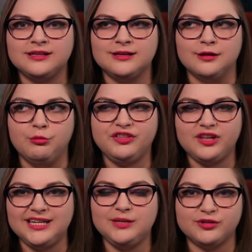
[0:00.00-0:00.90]
but
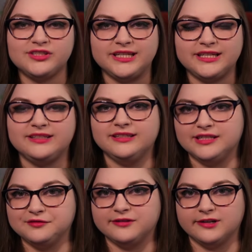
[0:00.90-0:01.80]
then he proceeded to
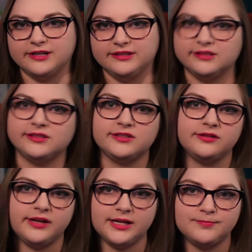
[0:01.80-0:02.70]
give her his
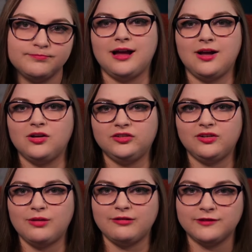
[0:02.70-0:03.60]
Instagram.
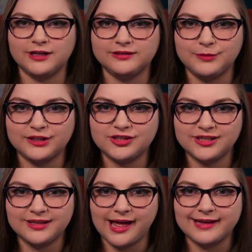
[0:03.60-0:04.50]
Also, I forgot to
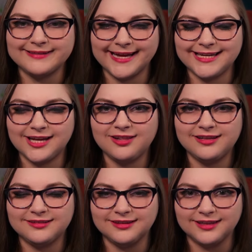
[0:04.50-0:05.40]
mention that Danielle
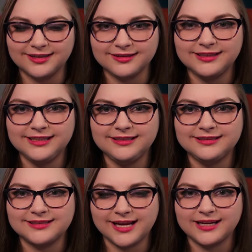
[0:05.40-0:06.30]
is literally
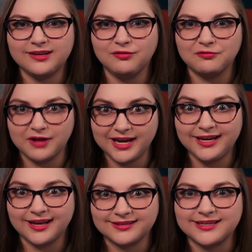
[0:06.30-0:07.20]
standing right
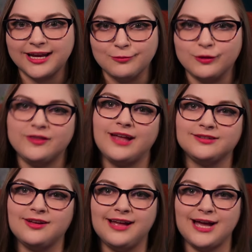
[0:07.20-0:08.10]
next to him when that's
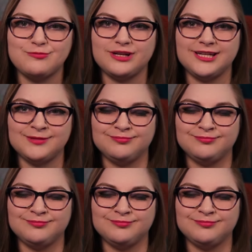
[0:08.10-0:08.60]
all happening.